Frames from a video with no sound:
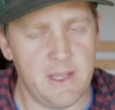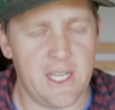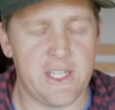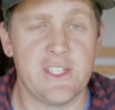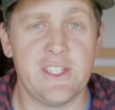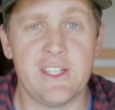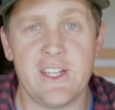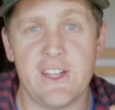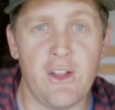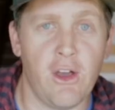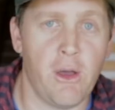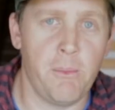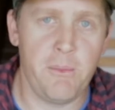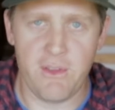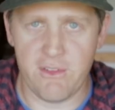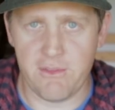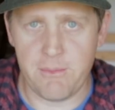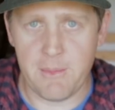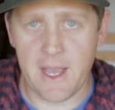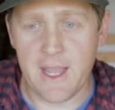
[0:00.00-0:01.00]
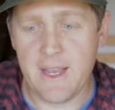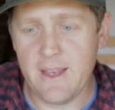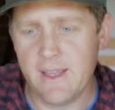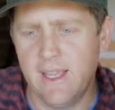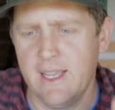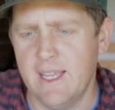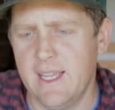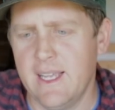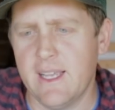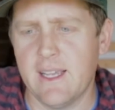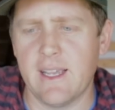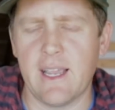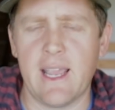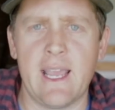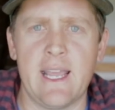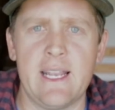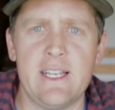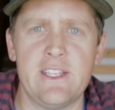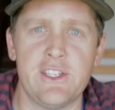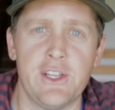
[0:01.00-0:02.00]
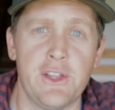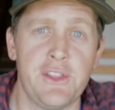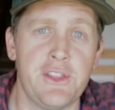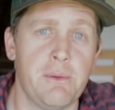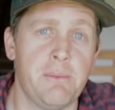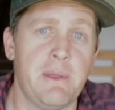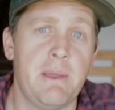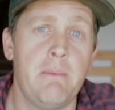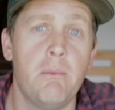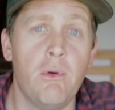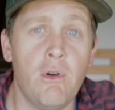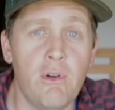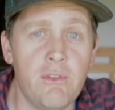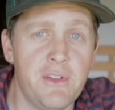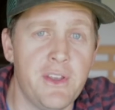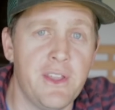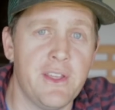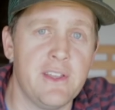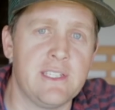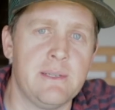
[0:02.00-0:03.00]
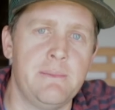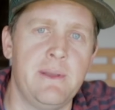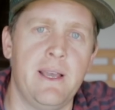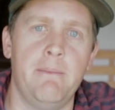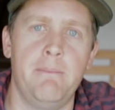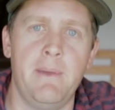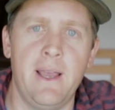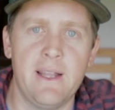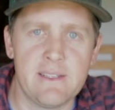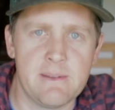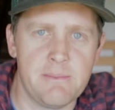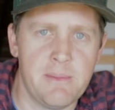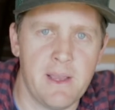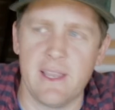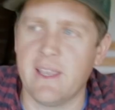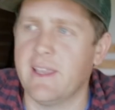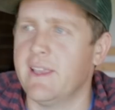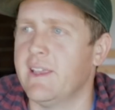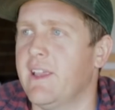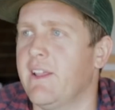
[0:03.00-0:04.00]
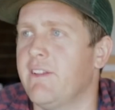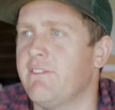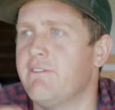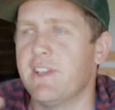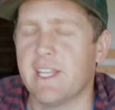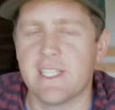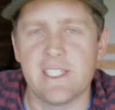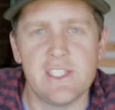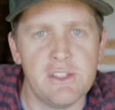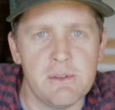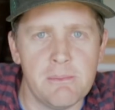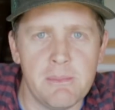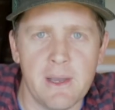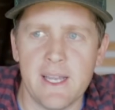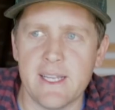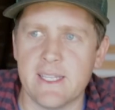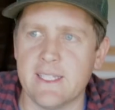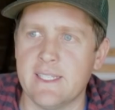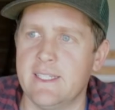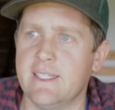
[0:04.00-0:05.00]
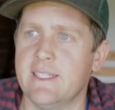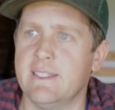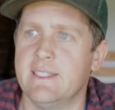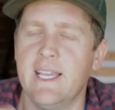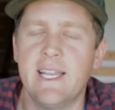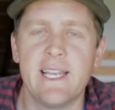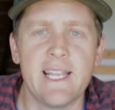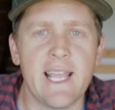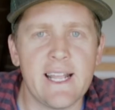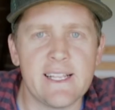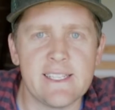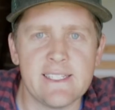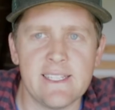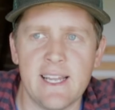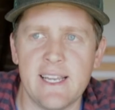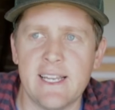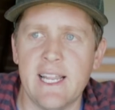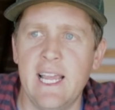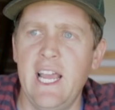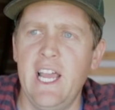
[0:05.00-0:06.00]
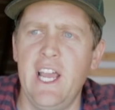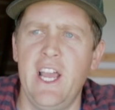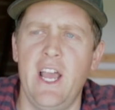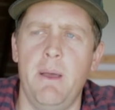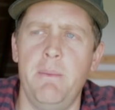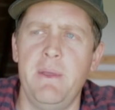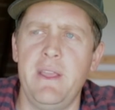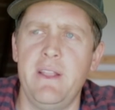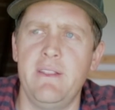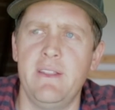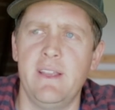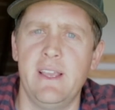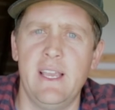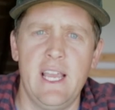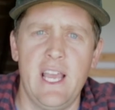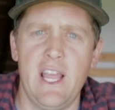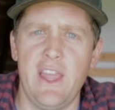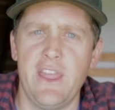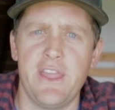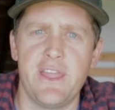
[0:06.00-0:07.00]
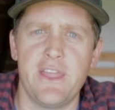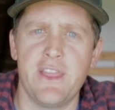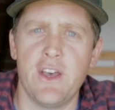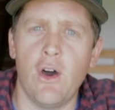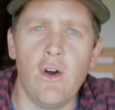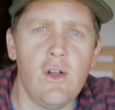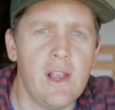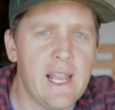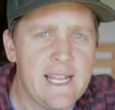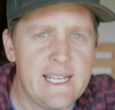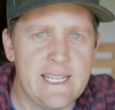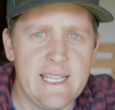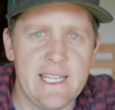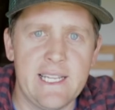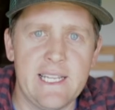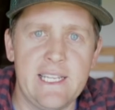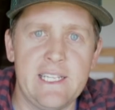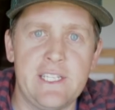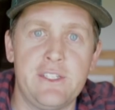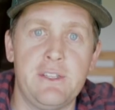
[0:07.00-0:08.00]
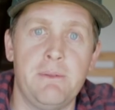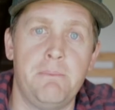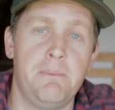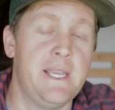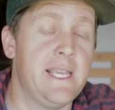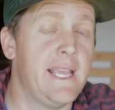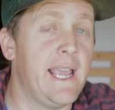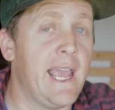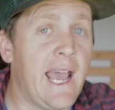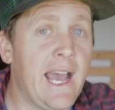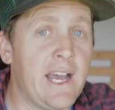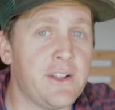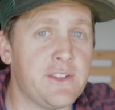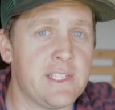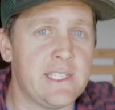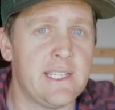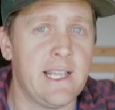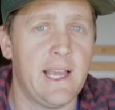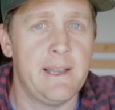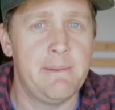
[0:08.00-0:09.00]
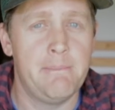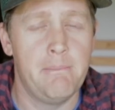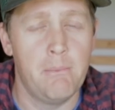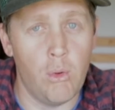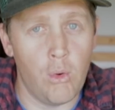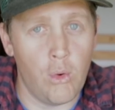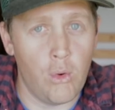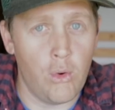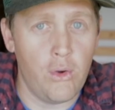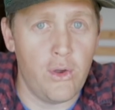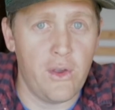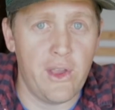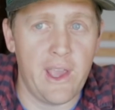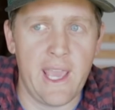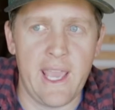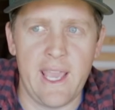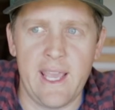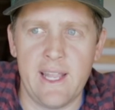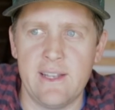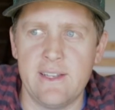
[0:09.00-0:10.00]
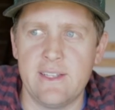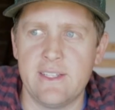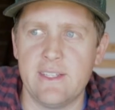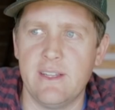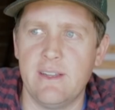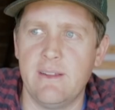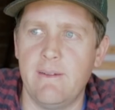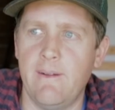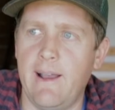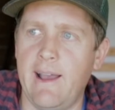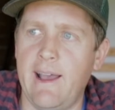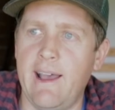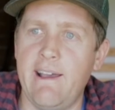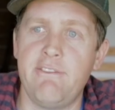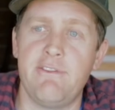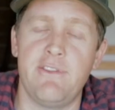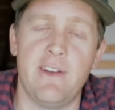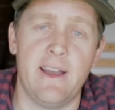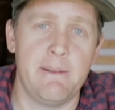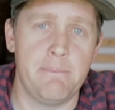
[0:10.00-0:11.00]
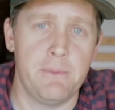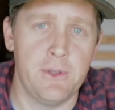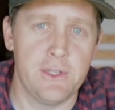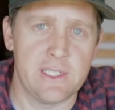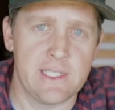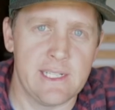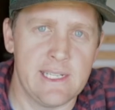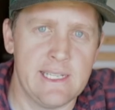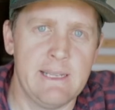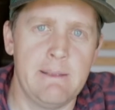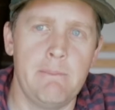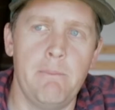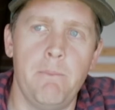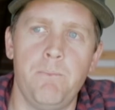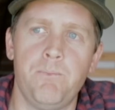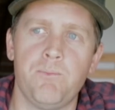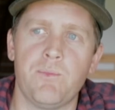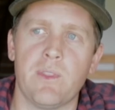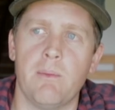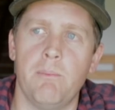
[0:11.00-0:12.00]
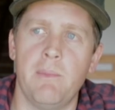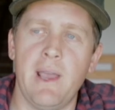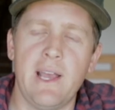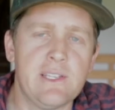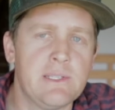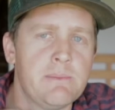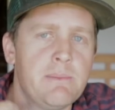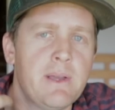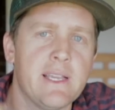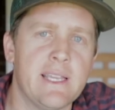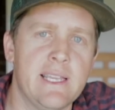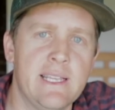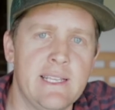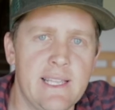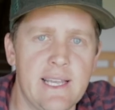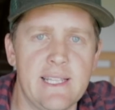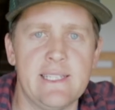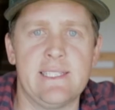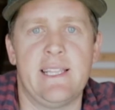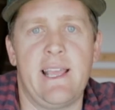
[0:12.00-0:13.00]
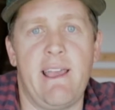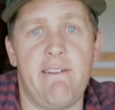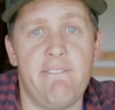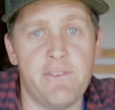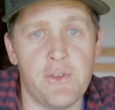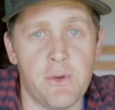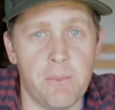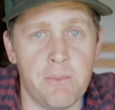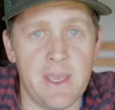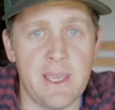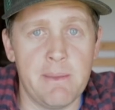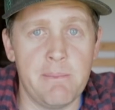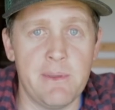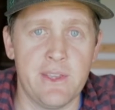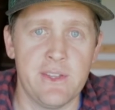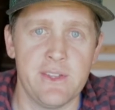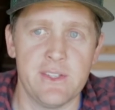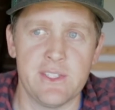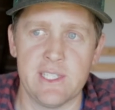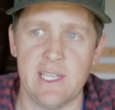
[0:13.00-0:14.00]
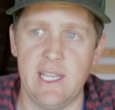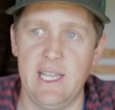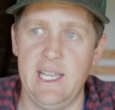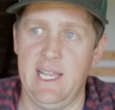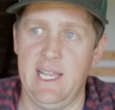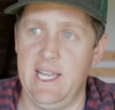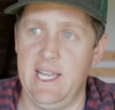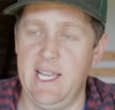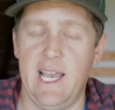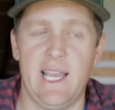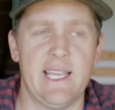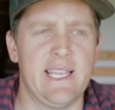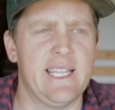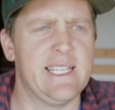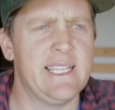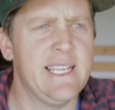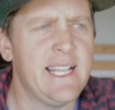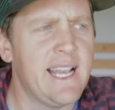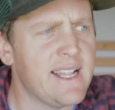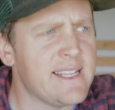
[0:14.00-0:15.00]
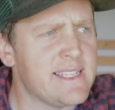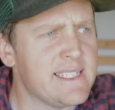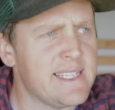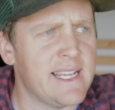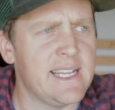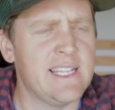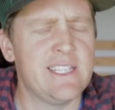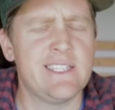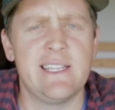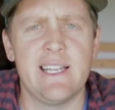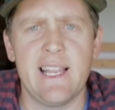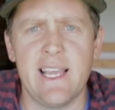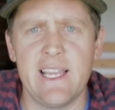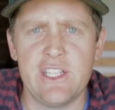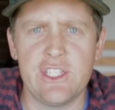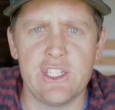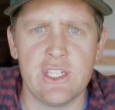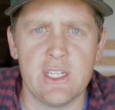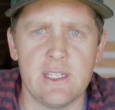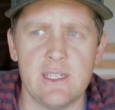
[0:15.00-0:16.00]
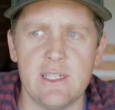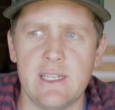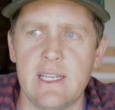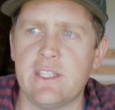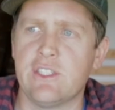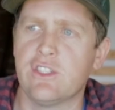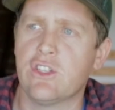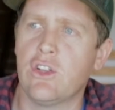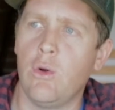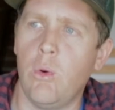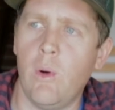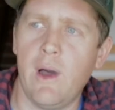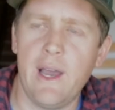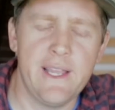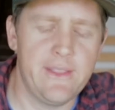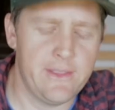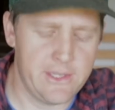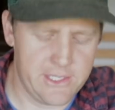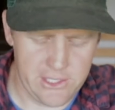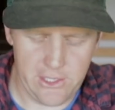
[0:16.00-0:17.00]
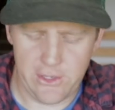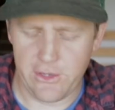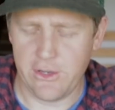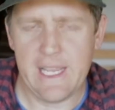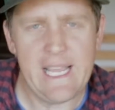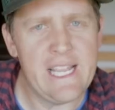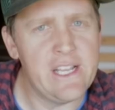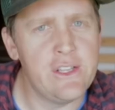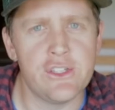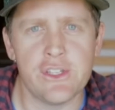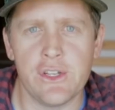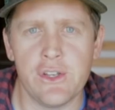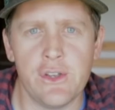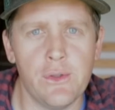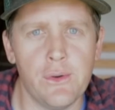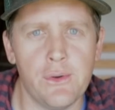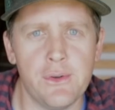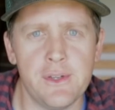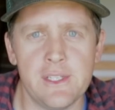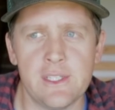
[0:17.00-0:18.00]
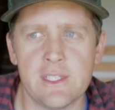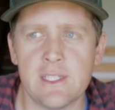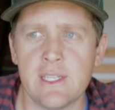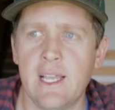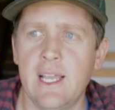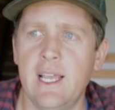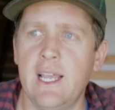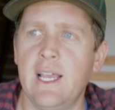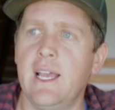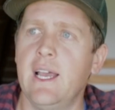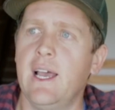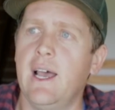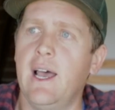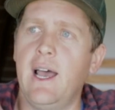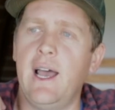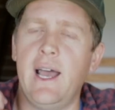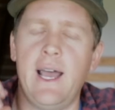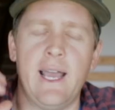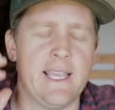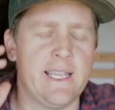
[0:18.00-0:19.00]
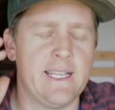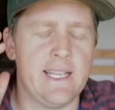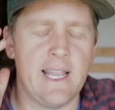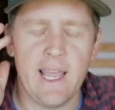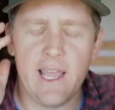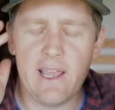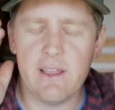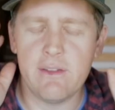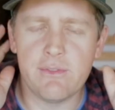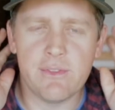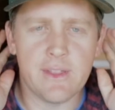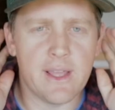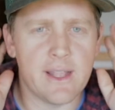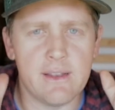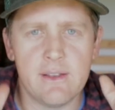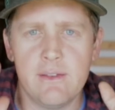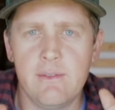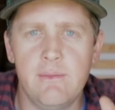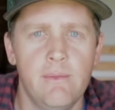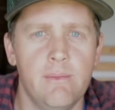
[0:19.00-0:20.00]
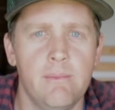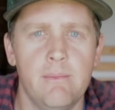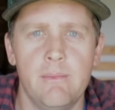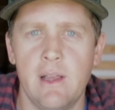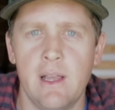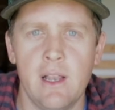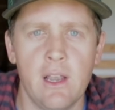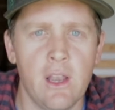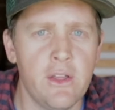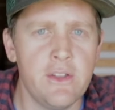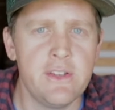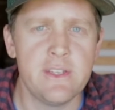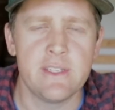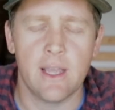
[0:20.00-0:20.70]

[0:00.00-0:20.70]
passion and hobby of mine, and so there'll be more videos about mountain biking and fixing your bike and getting outside. I mean, the whole idea is to be outside more, and I find personally mountain biking does that for me, because I can get outside into nature. It's quiet, there's no engine noise. I can have that alone